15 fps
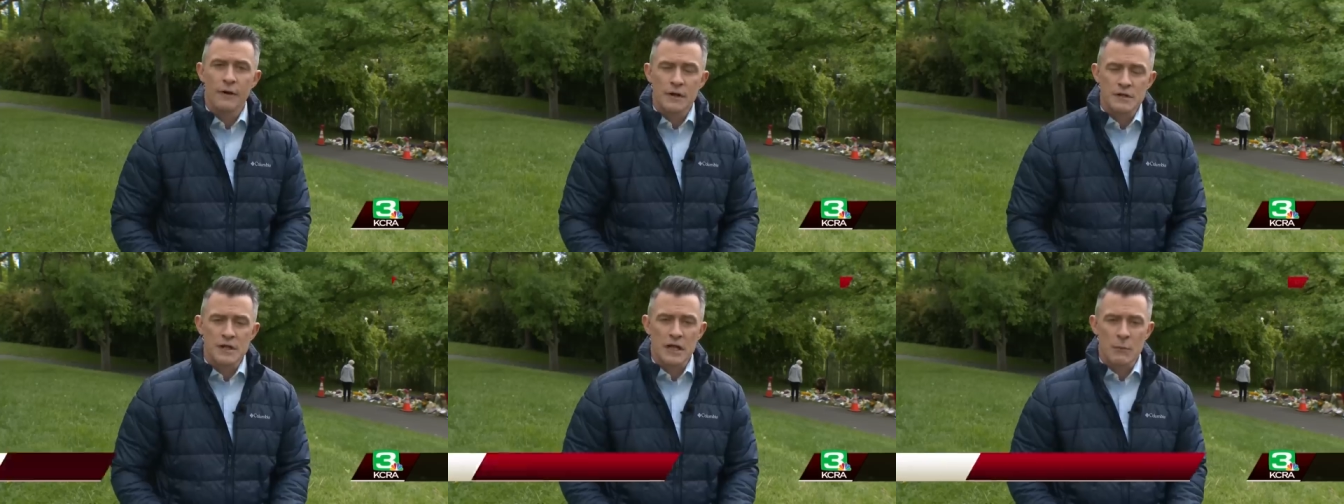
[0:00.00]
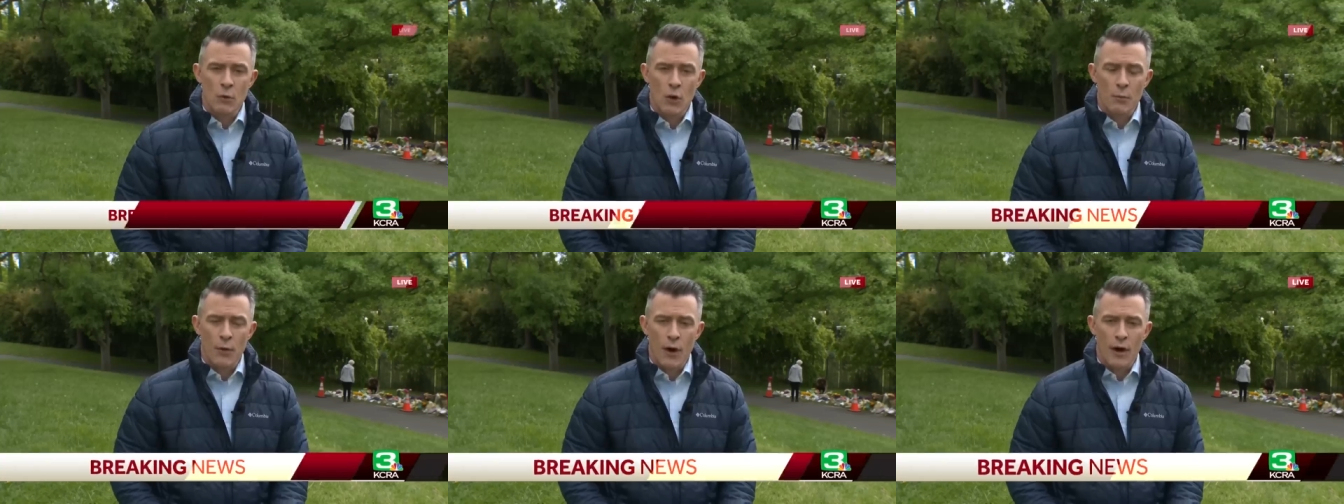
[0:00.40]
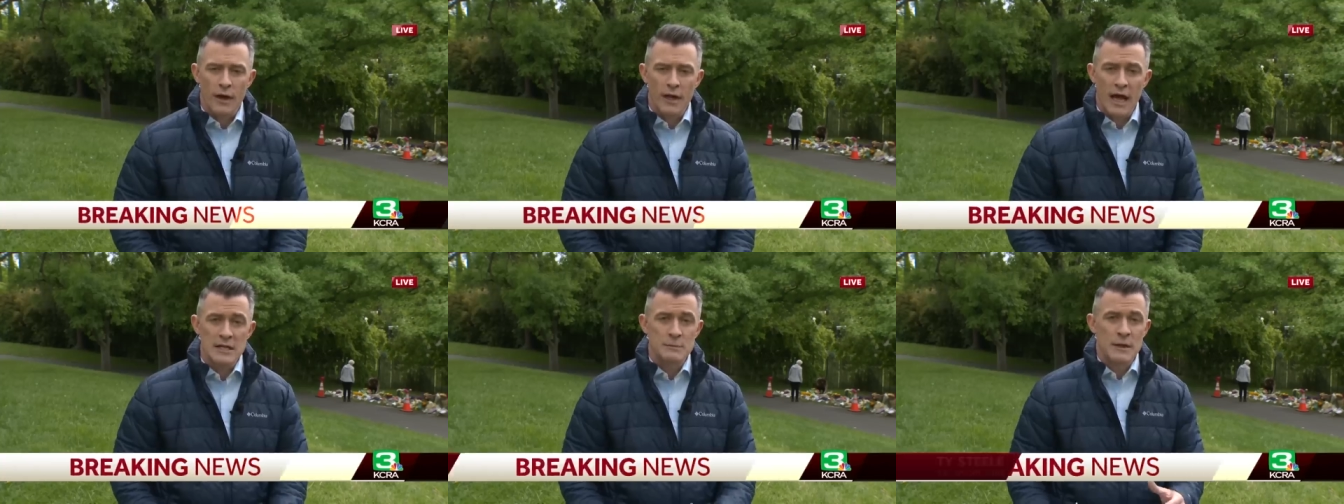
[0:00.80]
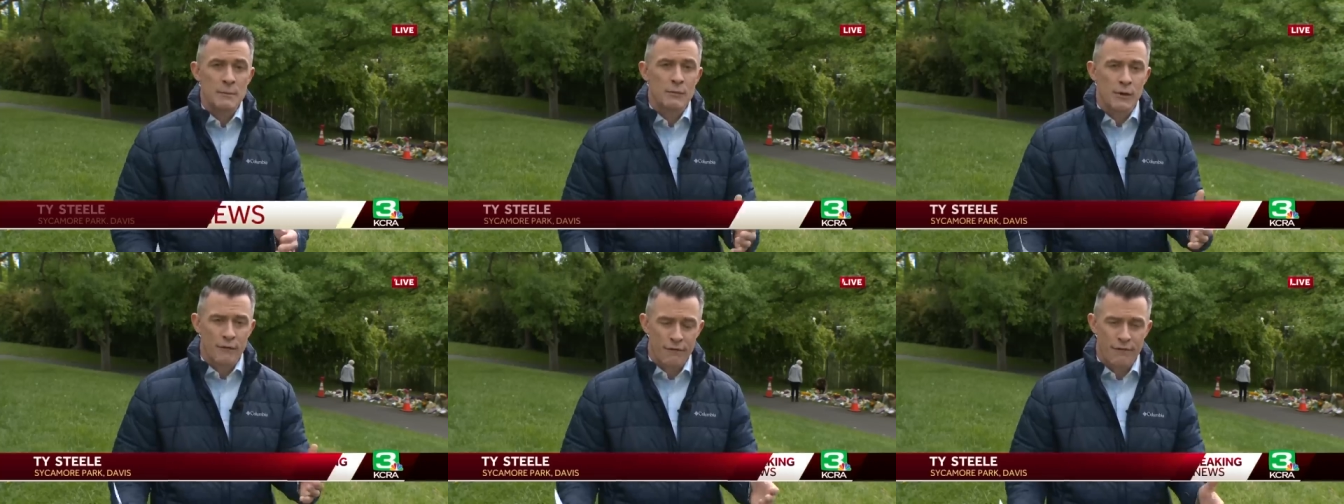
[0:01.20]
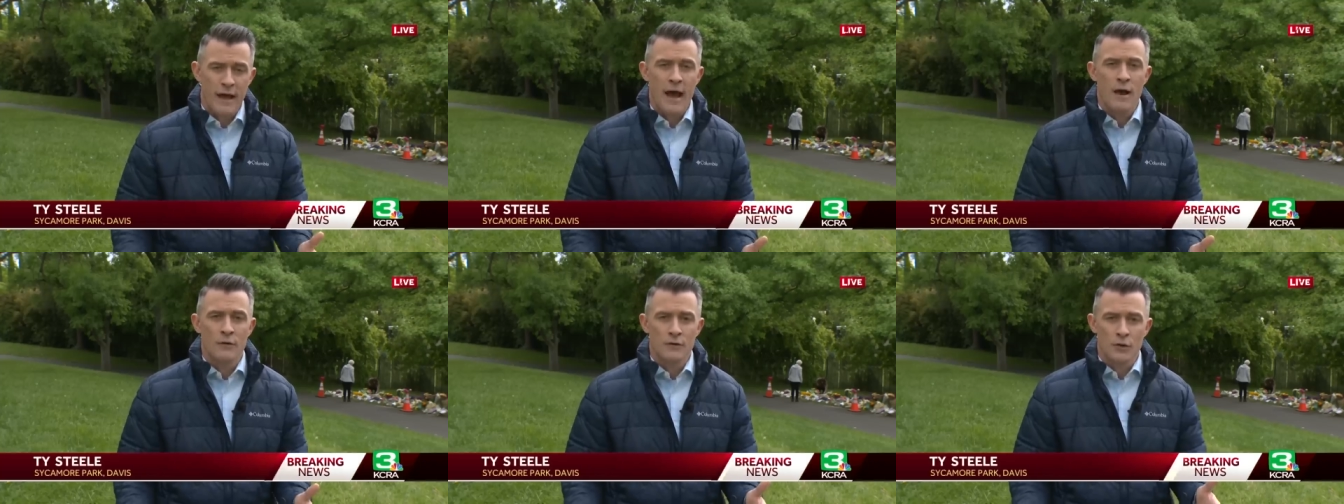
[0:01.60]
here at Sycamore Park, it has been
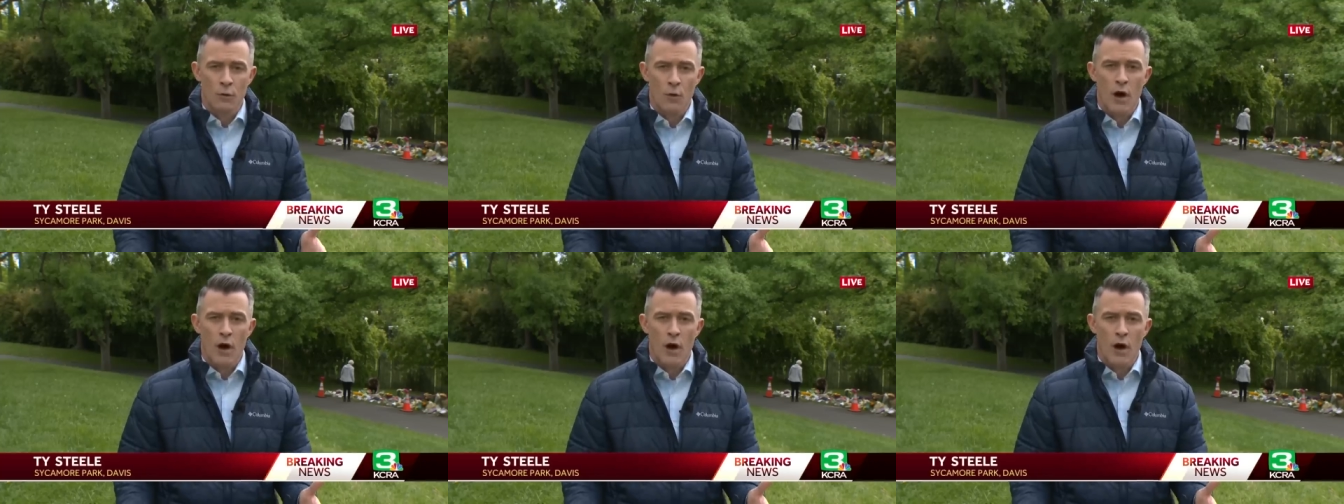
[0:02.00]
profound to